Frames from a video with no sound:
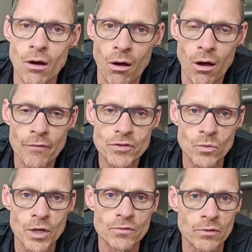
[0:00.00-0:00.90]
off
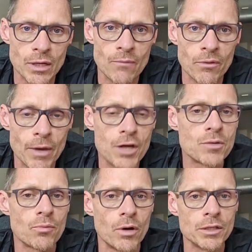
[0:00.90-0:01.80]
switch for the
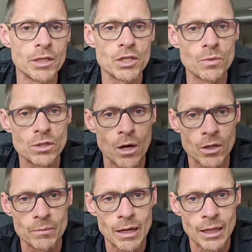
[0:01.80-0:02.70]
inflammation process we
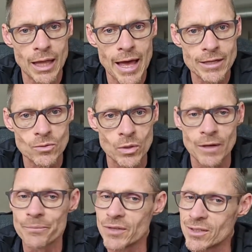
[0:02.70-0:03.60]
talked about last
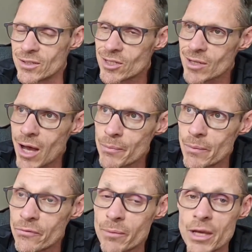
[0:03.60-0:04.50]
week. It doesn't stop
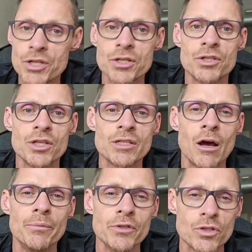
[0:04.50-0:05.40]
inflammation, it just
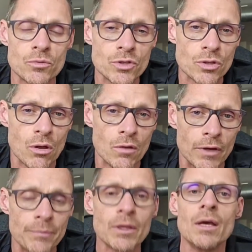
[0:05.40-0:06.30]
helps us resolve
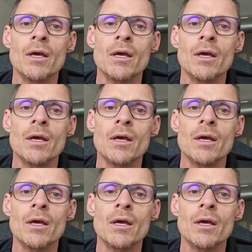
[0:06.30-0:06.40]
it.